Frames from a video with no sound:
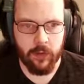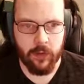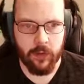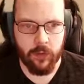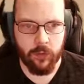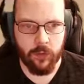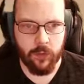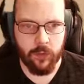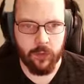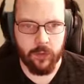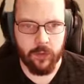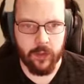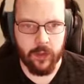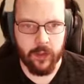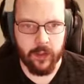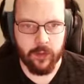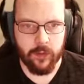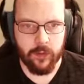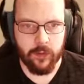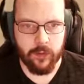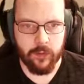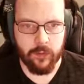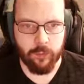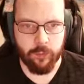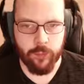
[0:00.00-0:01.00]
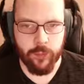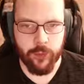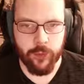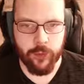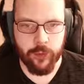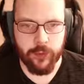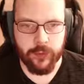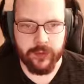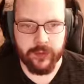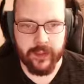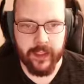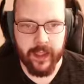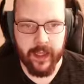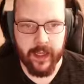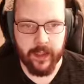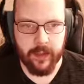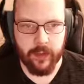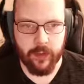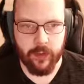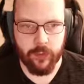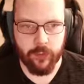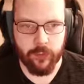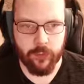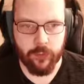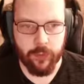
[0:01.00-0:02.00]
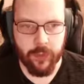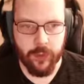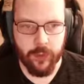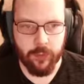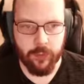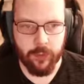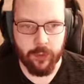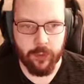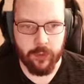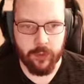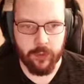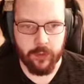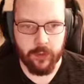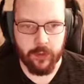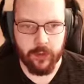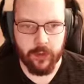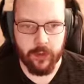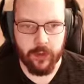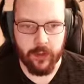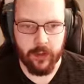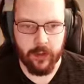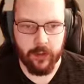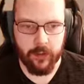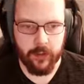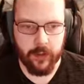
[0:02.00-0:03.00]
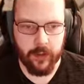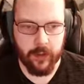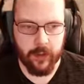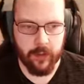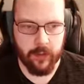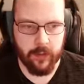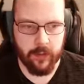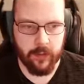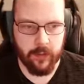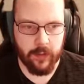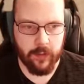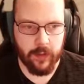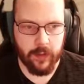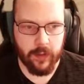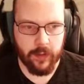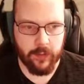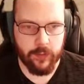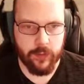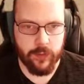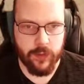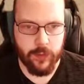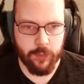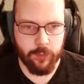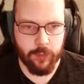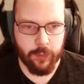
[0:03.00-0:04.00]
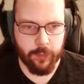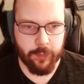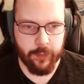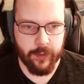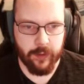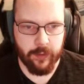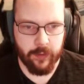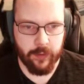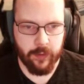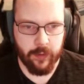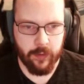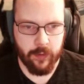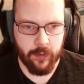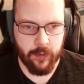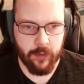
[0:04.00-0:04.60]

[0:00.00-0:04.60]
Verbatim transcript: Oh, hang on. Birds and those people. Yeah, okay. Can you jump up here?